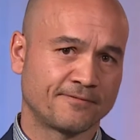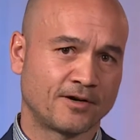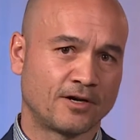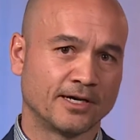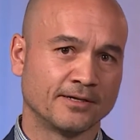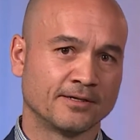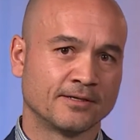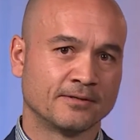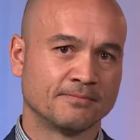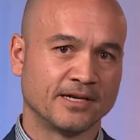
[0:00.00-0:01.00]
fine.
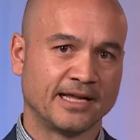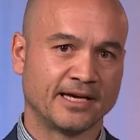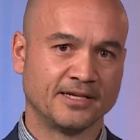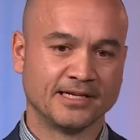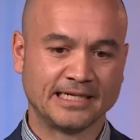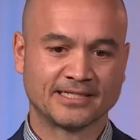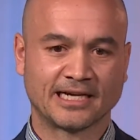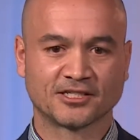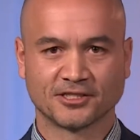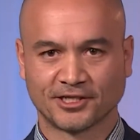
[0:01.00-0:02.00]
But now you need to
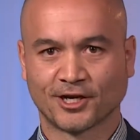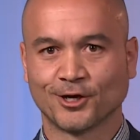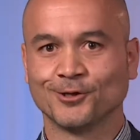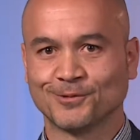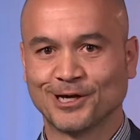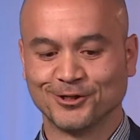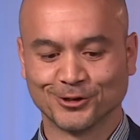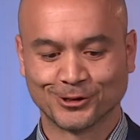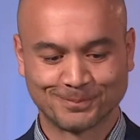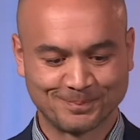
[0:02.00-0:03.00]
actually go and
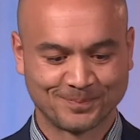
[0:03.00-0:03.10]
do it.